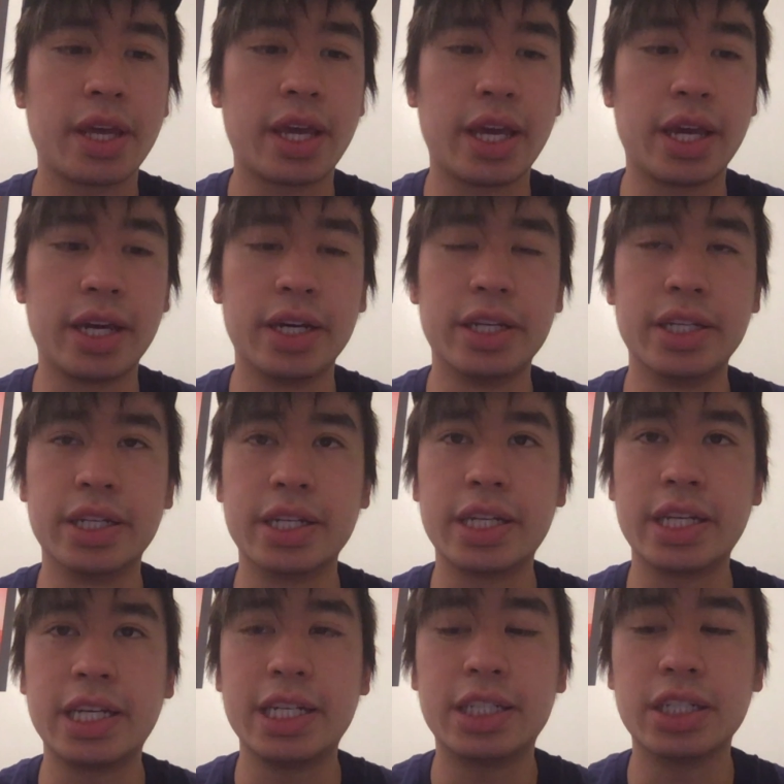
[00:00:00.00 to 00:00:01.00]
and
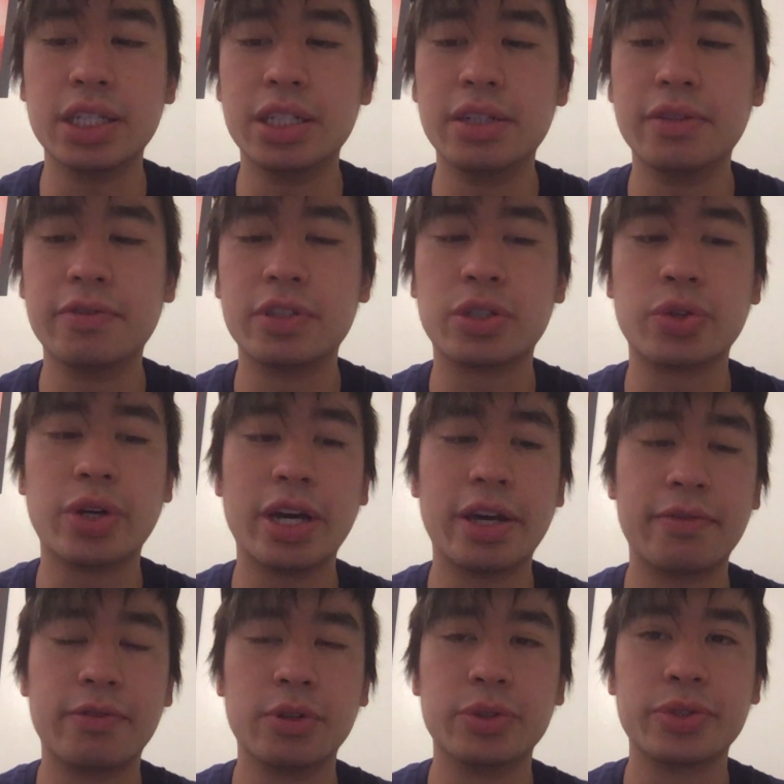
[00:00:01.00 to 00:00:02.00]
each individual
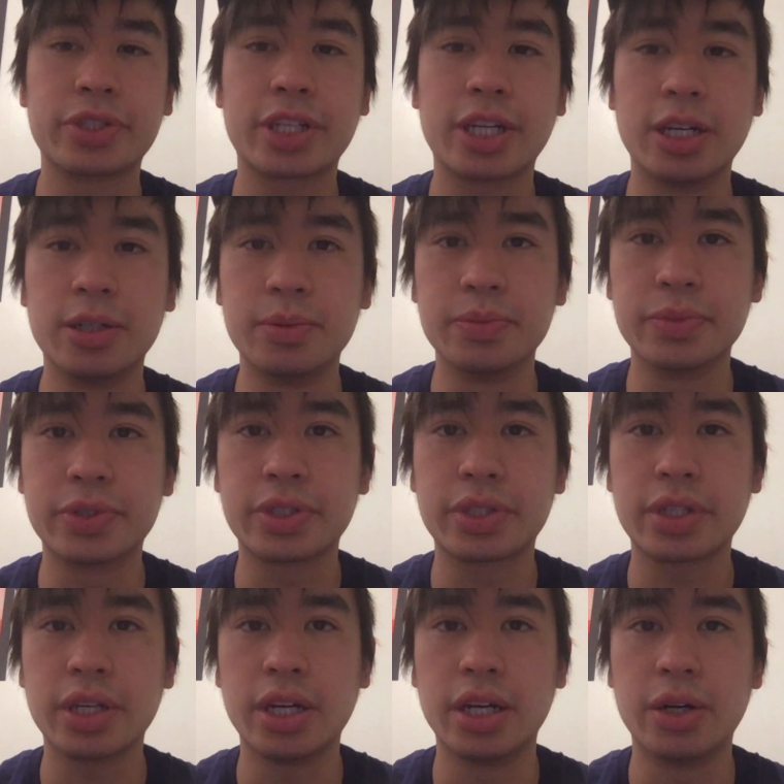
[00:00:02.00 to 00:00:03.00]
headphones
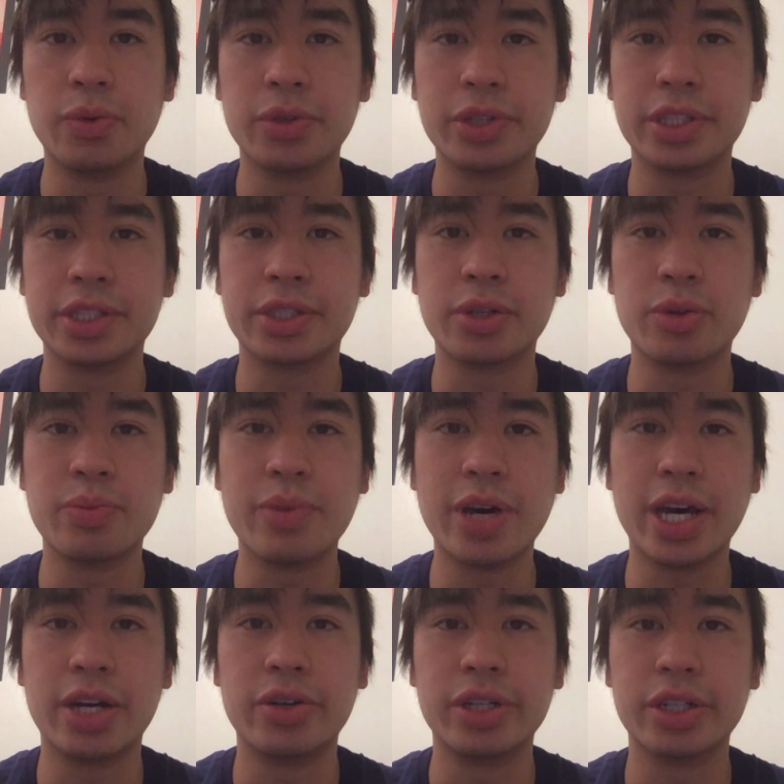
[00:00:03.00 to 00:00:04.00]
comes with its own
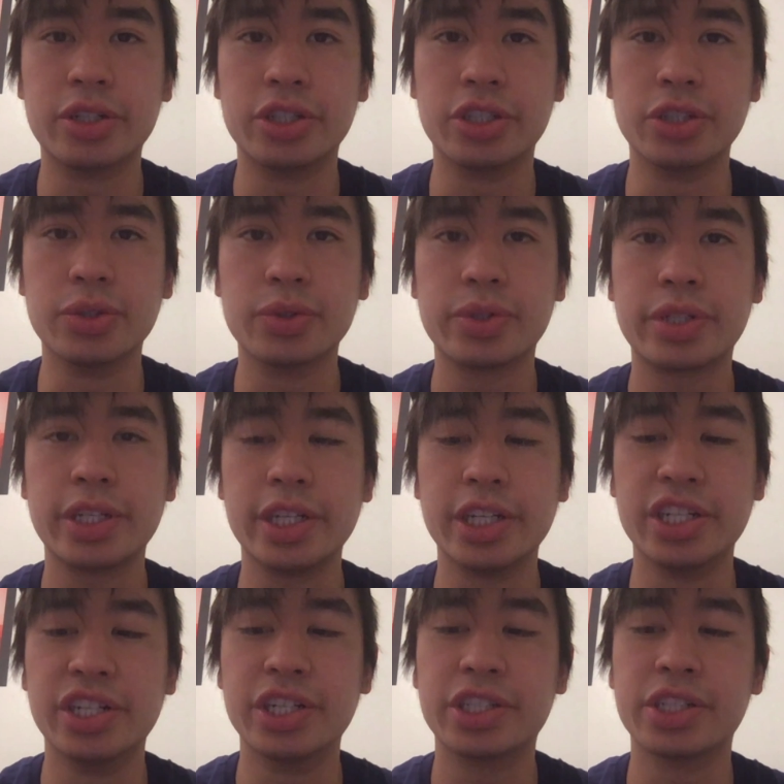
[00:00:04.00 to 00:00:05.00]
battery or juice in
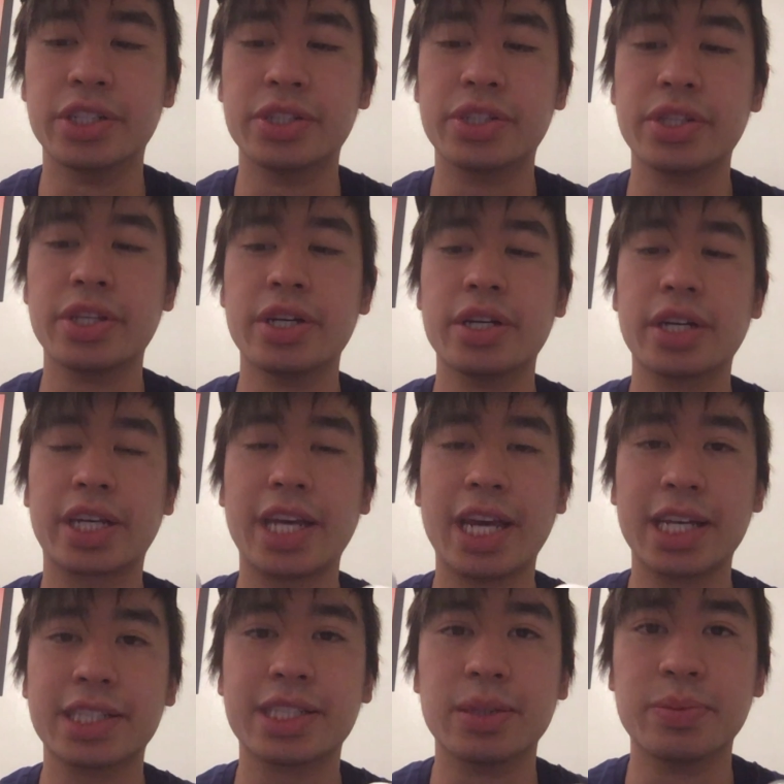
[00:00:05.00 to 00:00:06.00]
addition to the
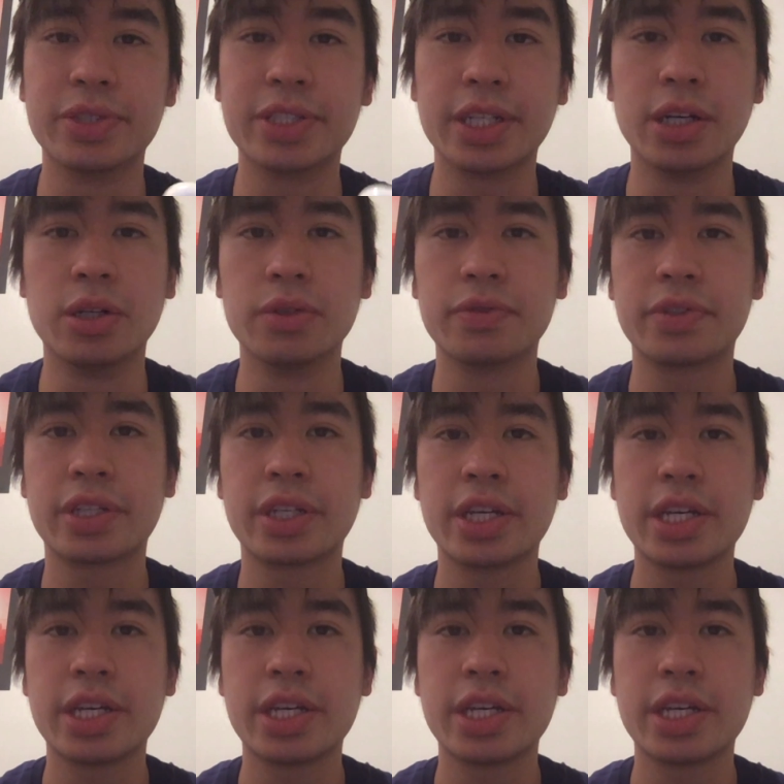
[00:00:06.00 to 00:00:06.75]
case themselves.